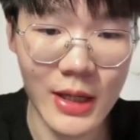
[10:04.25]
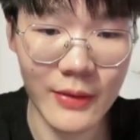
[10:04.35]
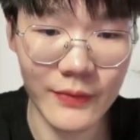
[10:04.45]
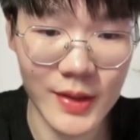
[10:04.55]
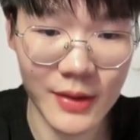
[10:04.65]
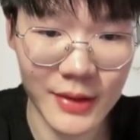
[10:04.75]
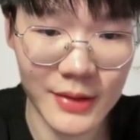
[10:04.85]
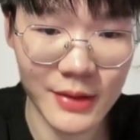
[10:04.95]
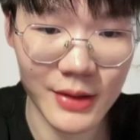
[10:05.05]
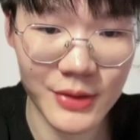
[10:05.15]
If there
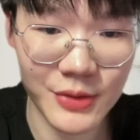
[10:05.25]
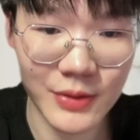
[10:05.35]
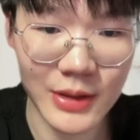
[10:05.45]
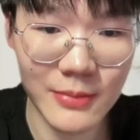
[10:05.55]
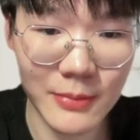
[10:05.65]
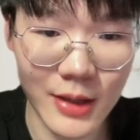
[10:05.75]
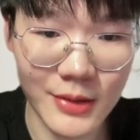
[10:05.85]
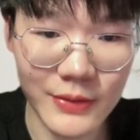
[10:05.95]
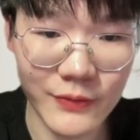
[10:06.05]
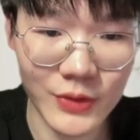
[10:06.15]
is a 3
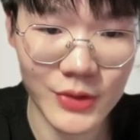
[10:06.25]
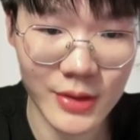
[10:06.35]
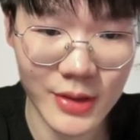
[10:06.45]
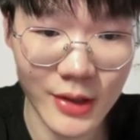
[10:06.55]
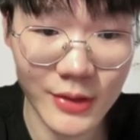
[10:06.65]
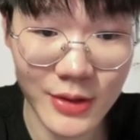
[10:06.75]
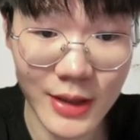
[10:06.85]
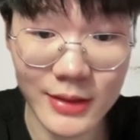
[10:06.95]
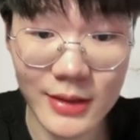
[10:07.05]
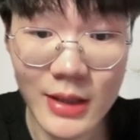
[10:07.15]
months futures
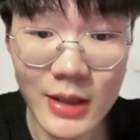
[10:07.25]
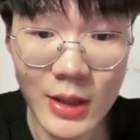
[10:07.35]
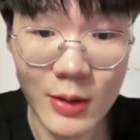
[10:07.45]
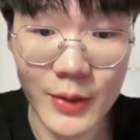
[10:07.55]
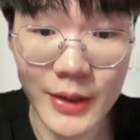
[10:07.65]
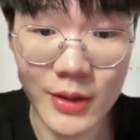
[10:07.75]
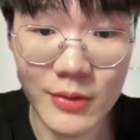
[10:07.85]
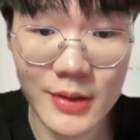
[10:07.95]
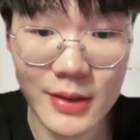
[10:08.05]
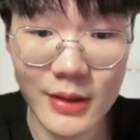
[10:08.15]
contract, we
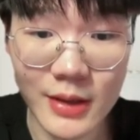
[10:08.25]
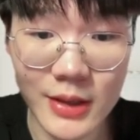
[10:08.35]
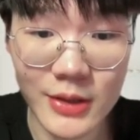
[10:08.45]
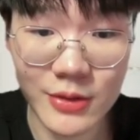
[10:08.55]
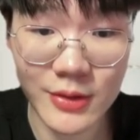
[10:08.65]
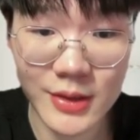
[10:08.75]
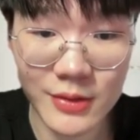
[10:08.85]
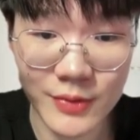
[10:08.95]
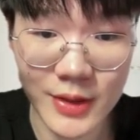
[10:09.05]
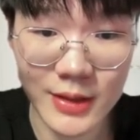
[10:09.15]
know the
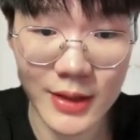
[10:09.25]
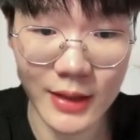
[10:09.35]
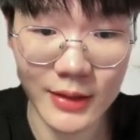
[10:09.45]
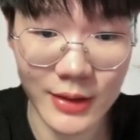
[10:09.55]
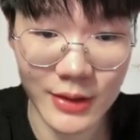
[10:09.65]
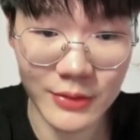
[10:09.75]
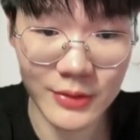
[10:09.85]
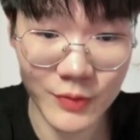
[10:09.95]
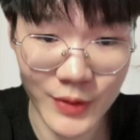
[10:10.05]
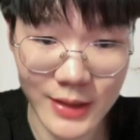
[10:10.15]
interest rate and the
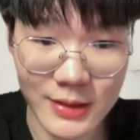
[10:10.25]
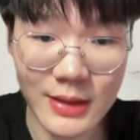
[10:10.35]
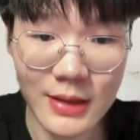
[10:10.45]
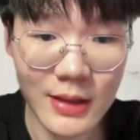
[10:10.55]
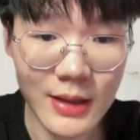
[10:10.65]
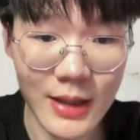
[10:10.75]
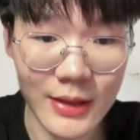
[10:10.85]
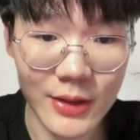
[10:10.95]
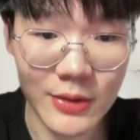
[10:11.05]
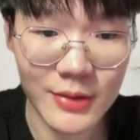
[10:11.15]
yield rate
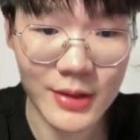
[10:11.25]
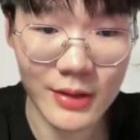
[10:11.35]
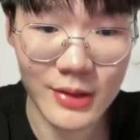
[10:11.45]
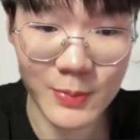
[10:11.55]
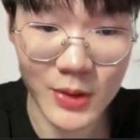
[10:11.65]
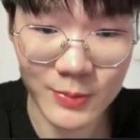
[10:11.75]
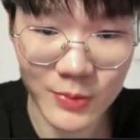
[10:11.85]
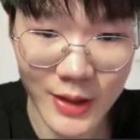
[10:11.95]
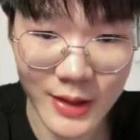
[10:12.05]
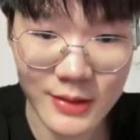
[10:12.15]
and know the spot
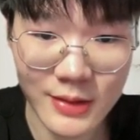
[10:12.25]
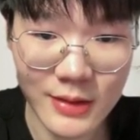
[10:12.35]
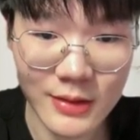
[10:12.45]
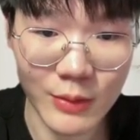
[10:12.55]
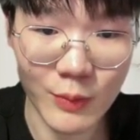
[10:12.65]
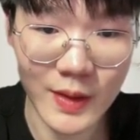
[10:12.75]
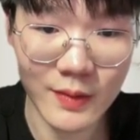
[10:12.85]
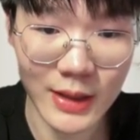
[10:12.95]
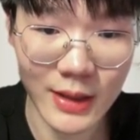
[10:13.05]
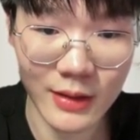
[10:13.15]
price, then
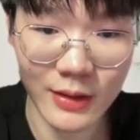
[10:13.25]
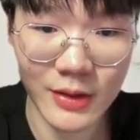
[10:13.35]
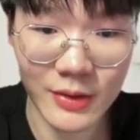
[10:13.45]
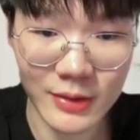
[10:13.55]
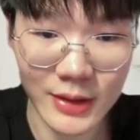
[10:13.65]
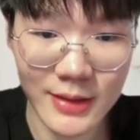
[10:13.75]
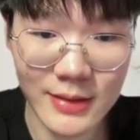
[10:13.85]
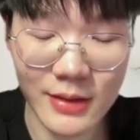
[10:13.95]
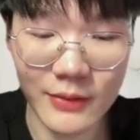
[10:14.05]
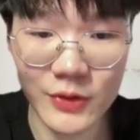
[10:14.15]
we can
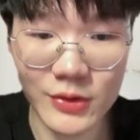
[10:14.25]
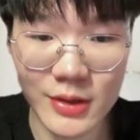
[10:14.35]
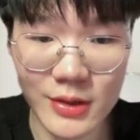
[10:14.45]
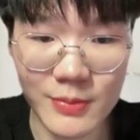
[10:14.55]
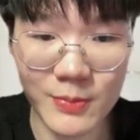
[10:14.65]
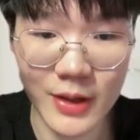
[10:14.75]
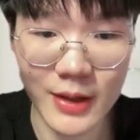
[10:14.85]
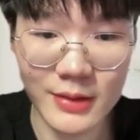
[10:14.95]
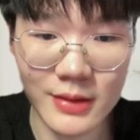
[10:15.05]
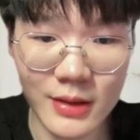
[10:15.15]
calculate the futures price